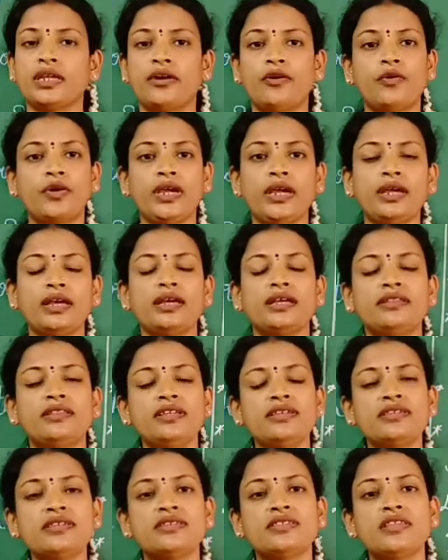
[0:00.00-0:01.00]
Okay,
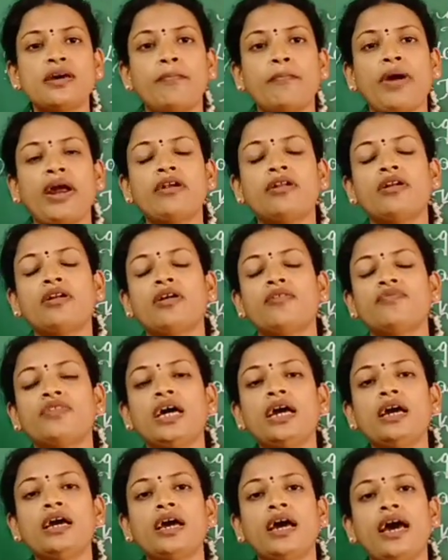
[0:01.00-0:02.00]
this is the pattern of
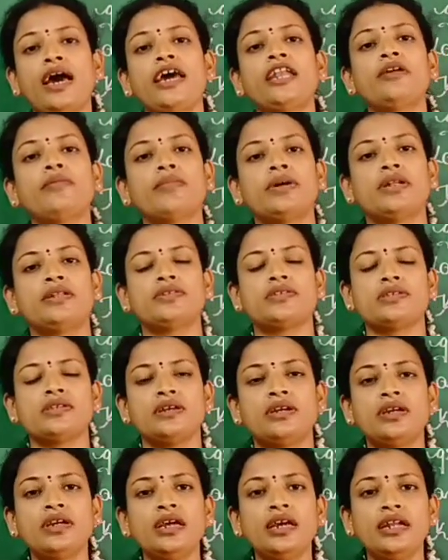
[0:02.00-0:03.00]
the animals.